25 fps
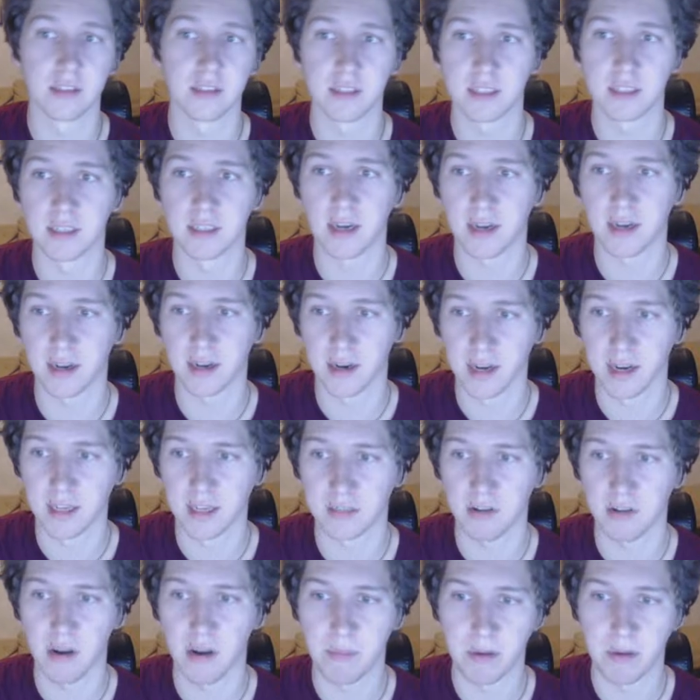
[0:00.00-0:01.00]
is like an
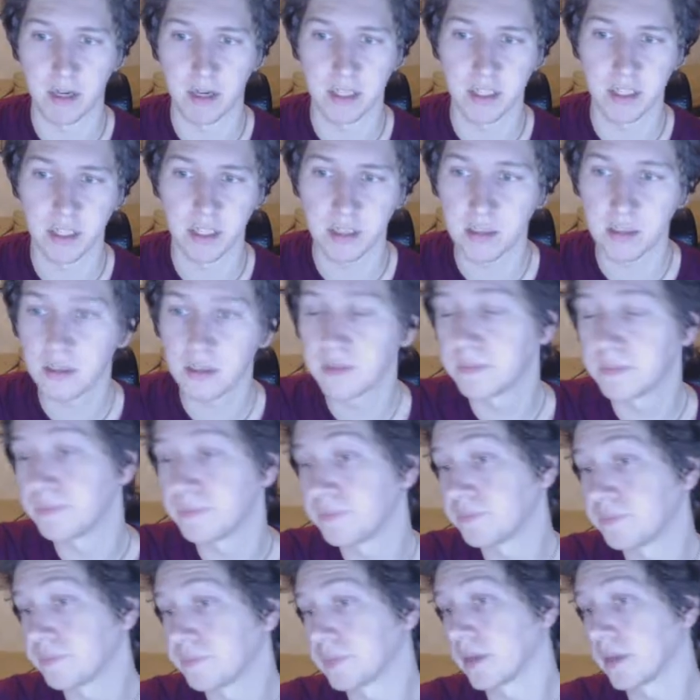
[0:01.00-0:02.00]
extra ammunition.
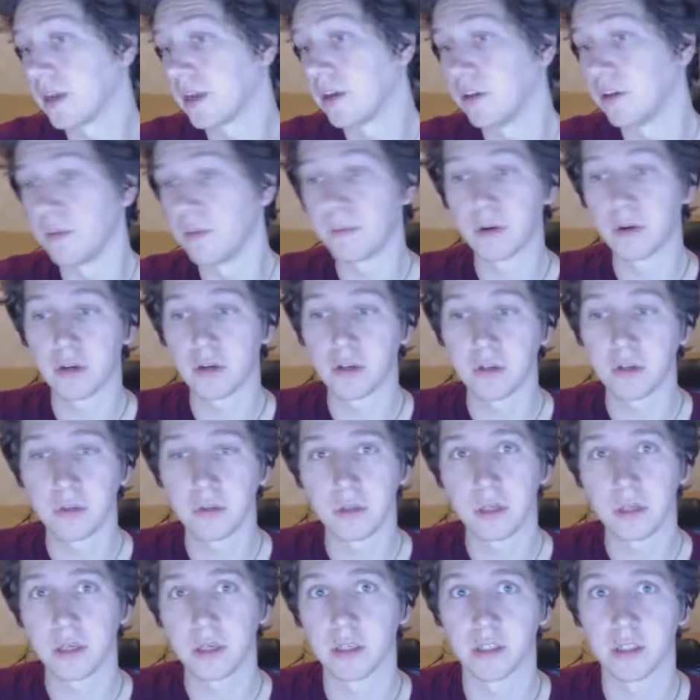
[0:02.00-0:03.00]
You put 2
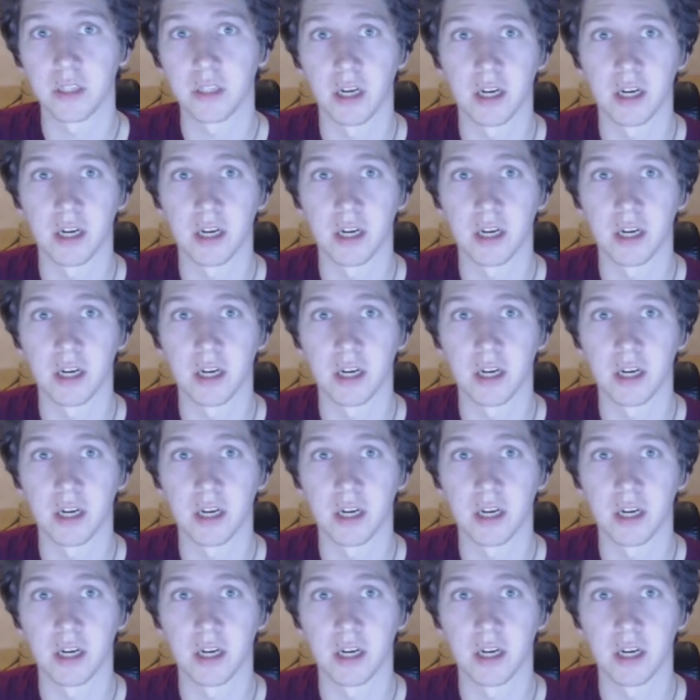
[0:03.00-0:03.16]
secrets on